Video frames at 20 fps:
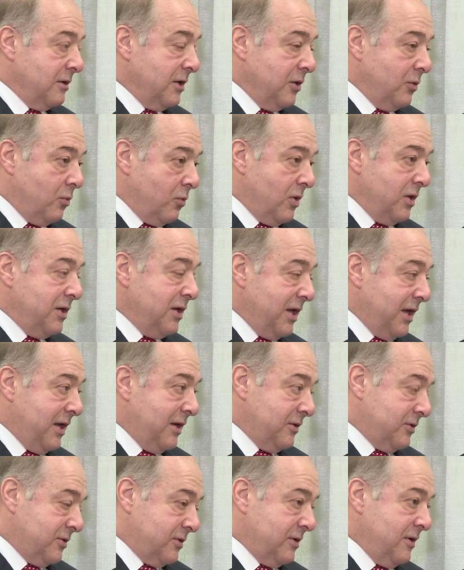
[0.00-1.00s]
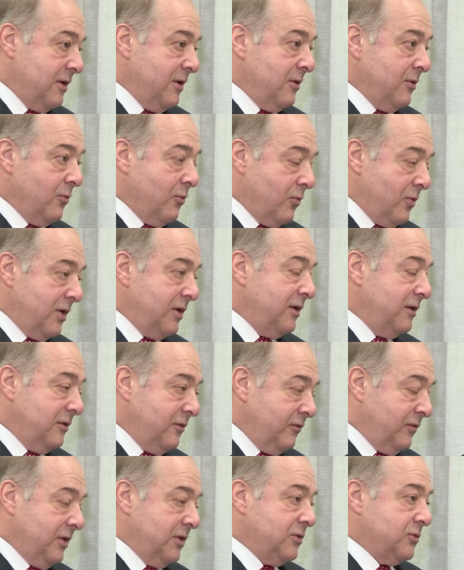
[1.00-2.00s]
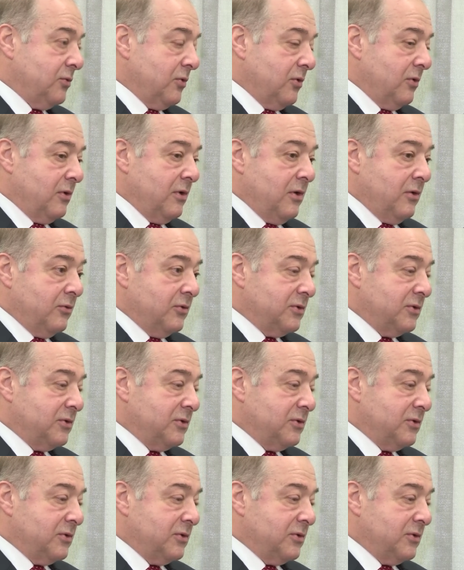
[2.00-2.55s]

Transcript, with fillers: Mm. In one case, one individual